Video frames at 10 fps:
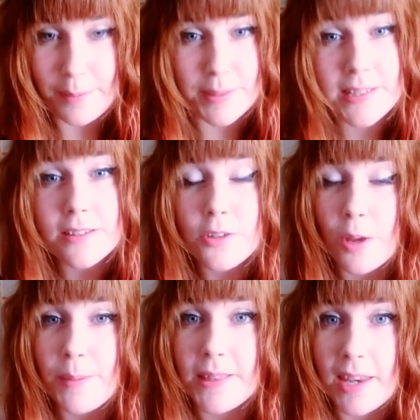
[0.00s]
This is a
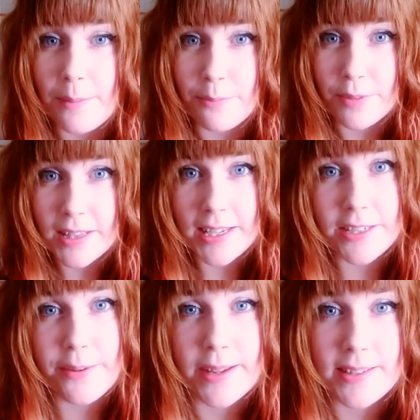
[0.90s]
topic that I'm really
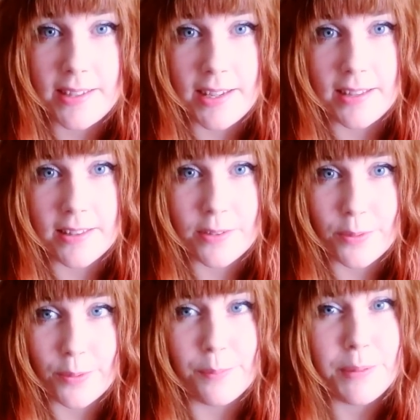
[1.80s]
interested in,
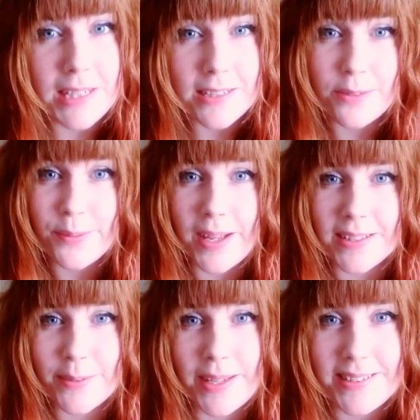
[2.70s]
so please do
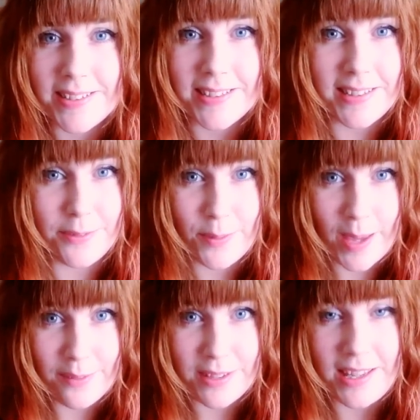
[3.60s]
ask questions if you
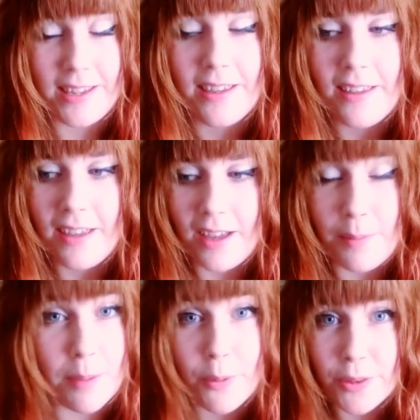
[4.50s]
have any.
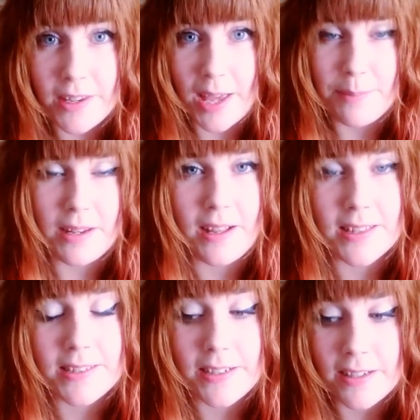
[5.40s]
I'm more than happy to
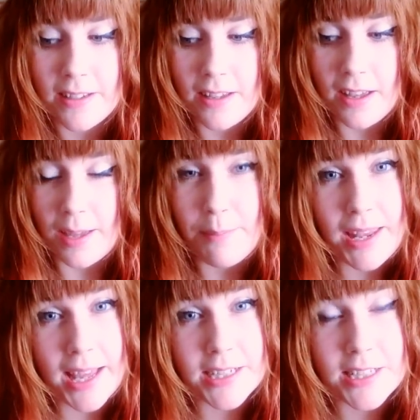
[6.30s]
answer. I
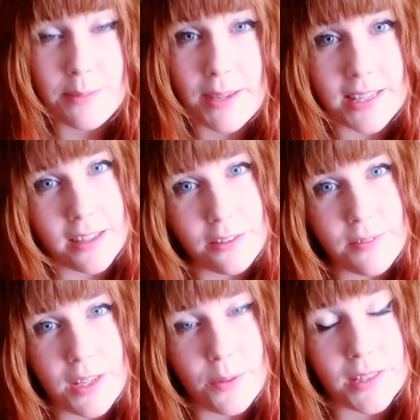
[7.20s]
might actually make another
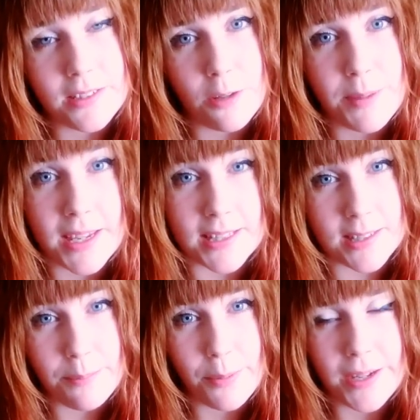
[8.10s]
video on this topic at
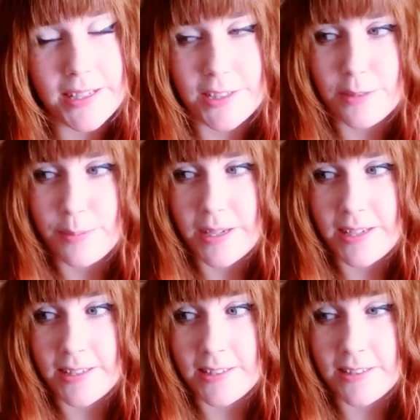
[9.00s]
some point just
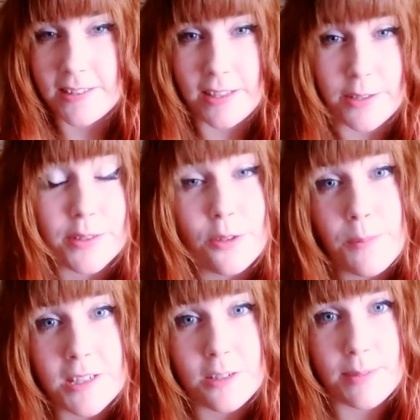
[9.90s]
because there's so
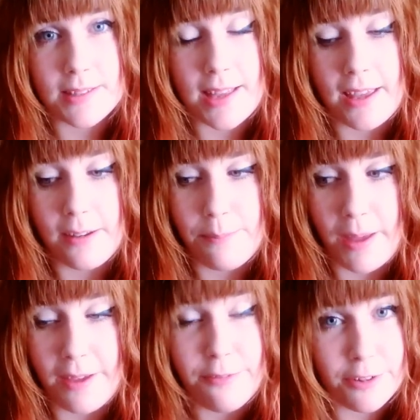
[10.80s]
much to be said,
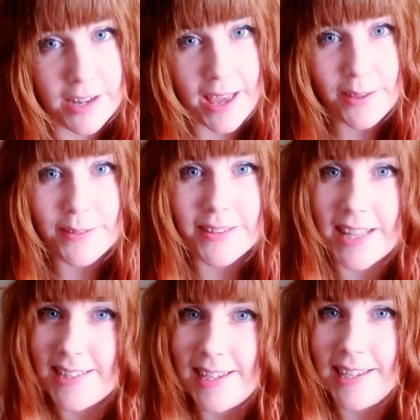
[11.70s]
but for now,
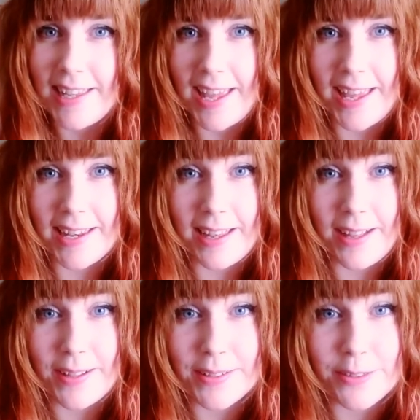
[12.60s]
that's it, and
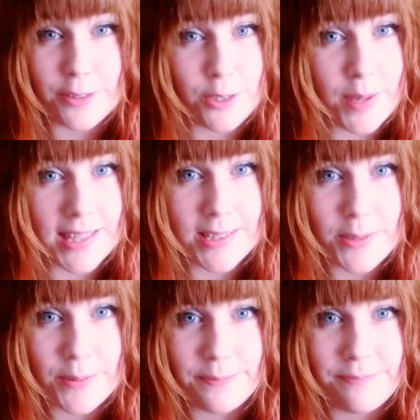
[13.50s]
I'll talk to you again
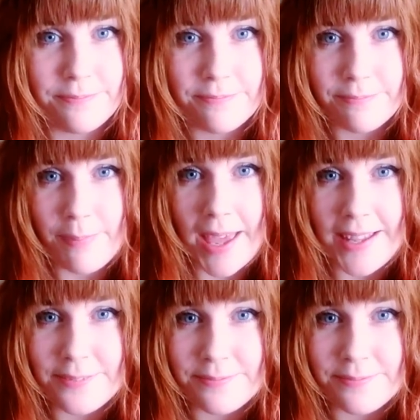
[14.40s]
soon. Bye!